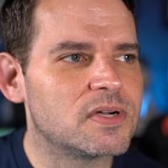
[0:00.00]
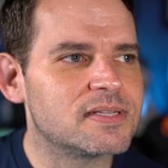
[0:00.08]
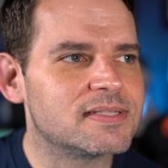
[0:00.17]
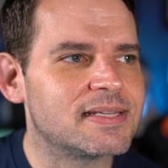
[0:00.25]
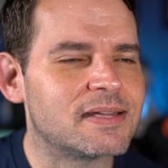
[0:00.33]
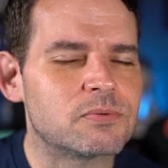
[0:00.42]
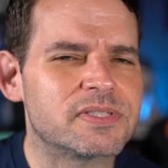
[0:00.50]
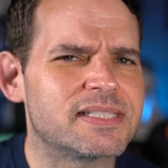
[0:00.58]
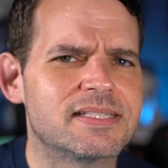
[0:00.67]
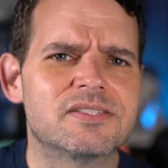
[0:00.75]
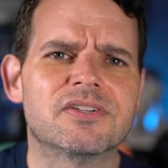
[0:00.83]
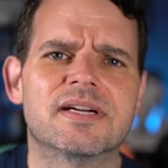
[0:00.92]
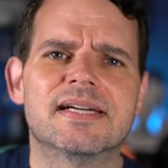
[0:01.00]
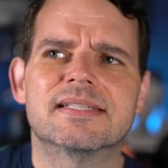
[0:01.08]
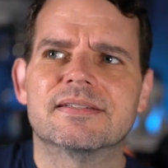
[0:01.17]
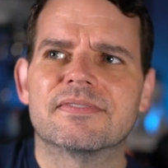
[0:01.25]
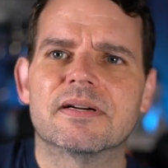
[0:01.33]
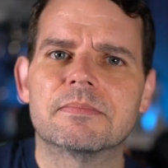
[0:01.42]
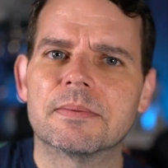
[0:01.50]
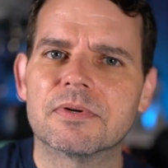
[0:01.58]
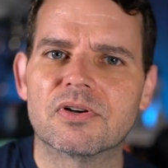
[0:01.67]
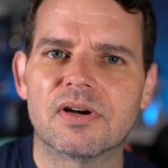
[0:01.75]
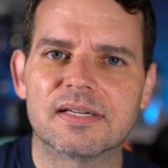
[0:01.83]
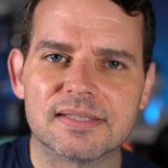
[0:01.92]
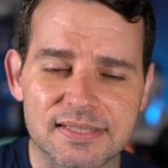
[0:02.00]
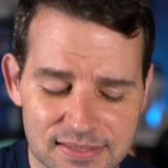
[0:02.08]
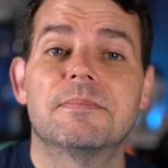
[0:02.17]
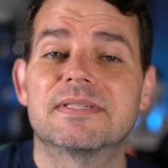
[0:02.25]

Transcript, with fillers: was Edward Scissorhands, if I remember correctly.